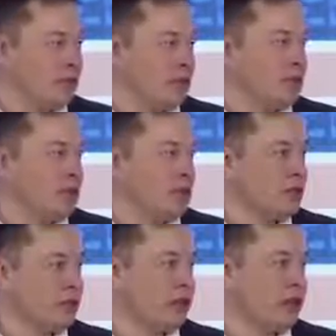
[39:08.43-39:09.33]

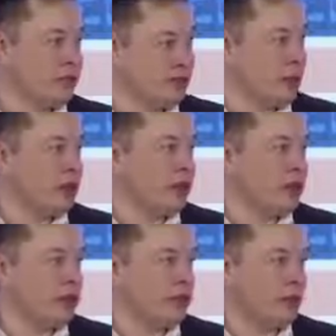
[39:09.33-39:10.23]
It's more of a security
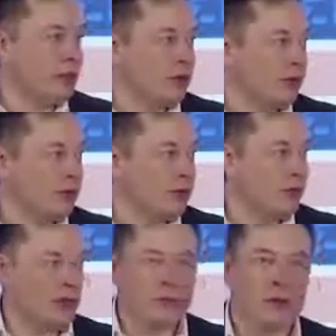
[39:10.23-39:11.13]
argument.
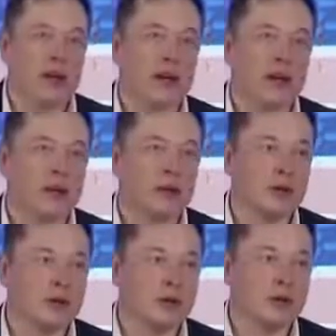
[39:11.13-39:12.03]
What value
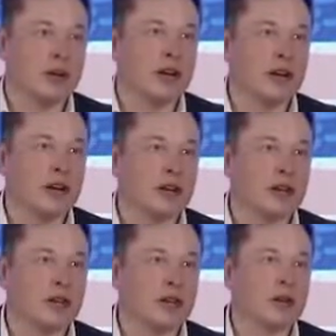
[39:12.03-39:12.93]
is there in
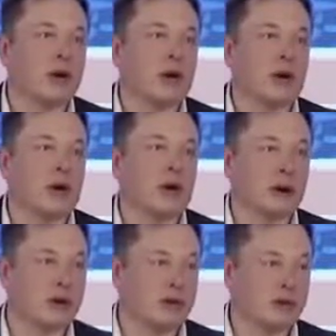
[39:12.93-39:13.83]
how many
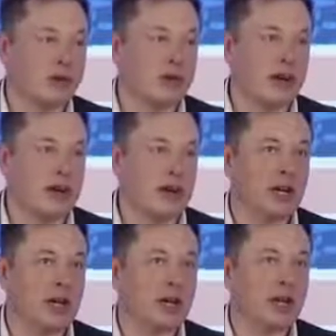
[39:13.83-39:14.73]
people see value in
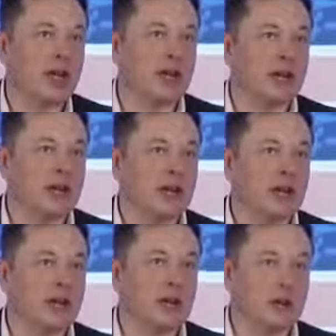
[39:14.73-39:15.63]
having
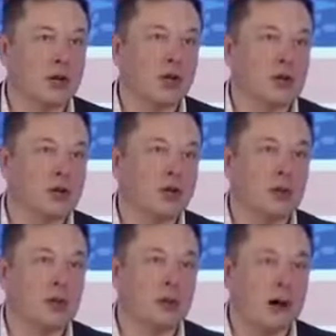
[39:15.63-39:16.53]
an
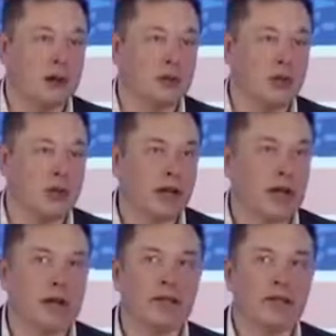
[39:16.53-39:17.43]
uninterruptible power
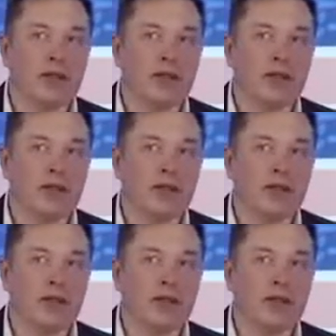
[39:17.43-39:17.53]
supply?